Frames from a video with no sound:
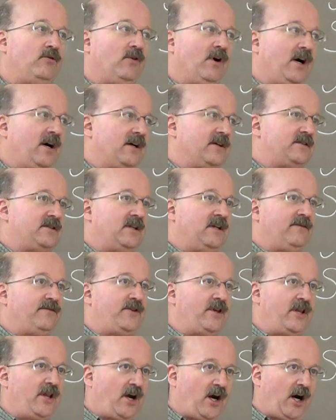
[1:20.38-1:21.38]
relative
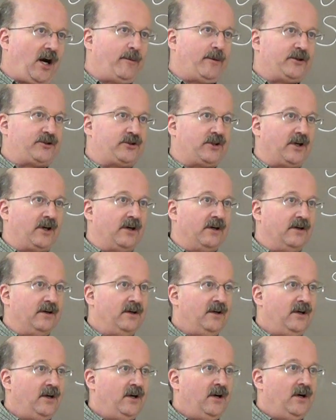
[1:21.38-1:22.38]
to the armature.
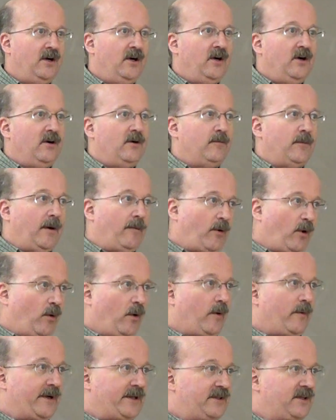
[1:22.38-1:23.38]
Remember
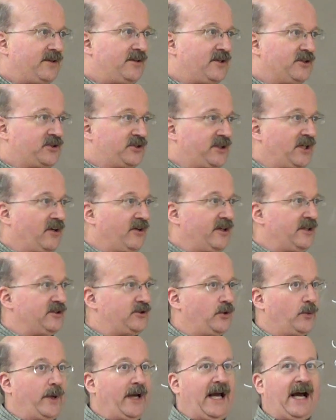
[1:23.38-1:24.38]
when we did the
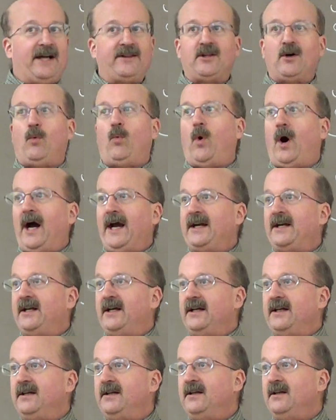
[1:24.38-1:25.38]
series, we had the
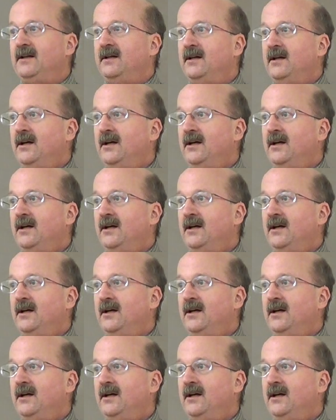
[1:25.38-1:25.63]
winding